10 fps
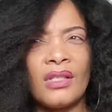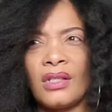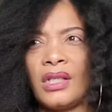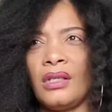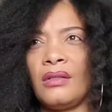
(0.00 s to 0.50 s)

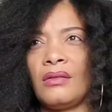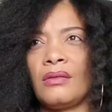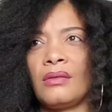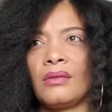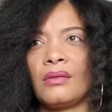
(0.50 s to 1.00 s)

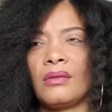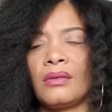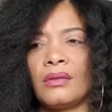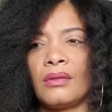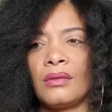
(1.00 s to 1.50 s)
physically,
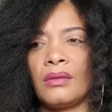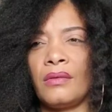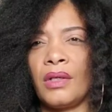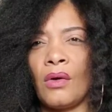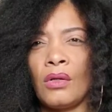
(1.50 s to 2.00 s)

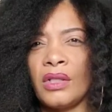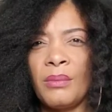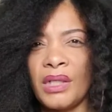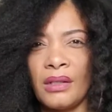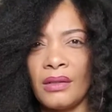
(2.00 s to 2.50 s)
they're
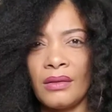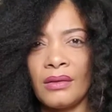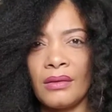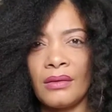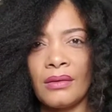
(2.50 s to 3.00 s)
all
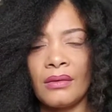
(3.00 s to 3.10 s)
limited.